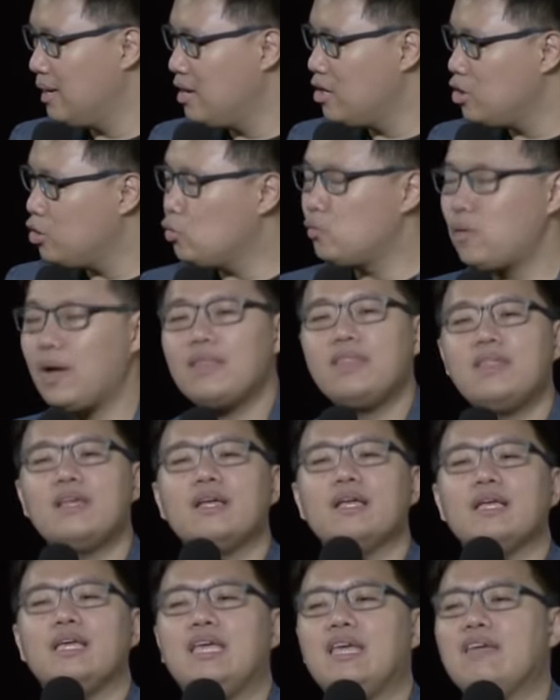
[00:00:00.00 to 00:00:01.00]
You'd rather
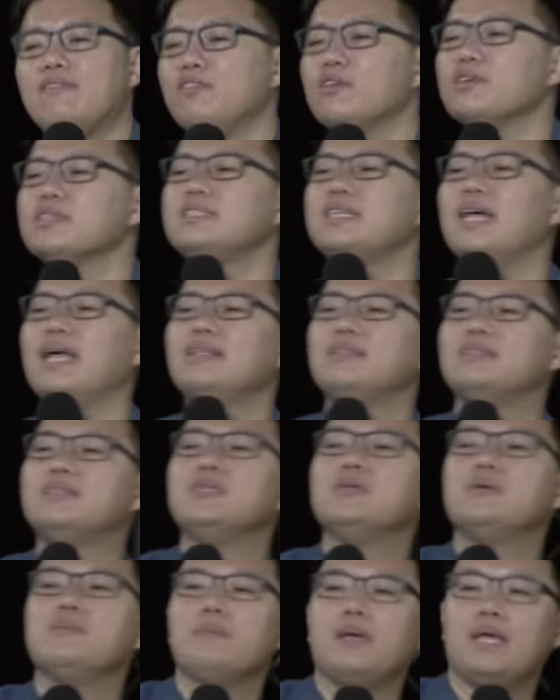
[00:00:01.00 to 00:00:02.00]
give your son
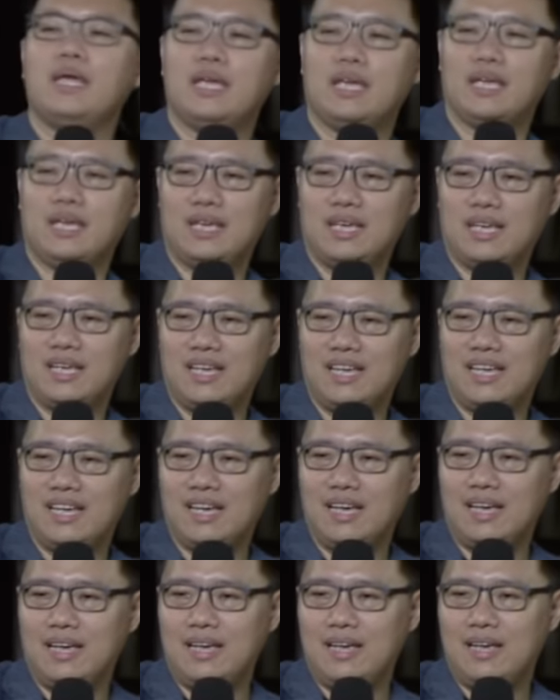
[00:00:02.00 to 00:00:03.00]
to me
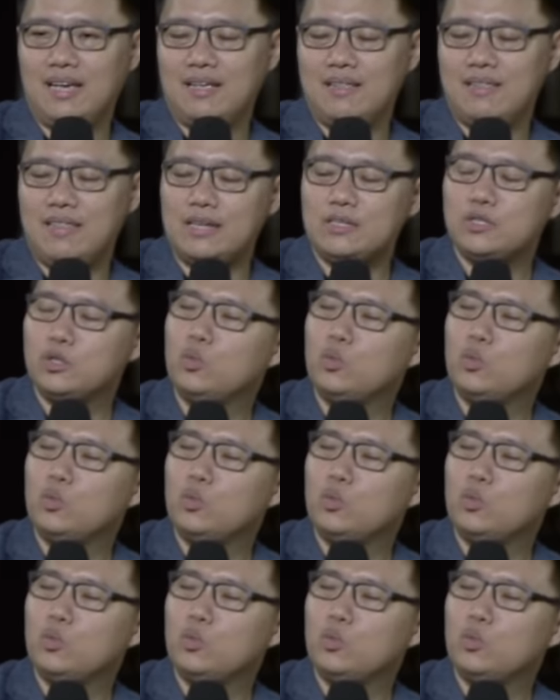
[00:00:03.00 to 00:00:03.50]
than to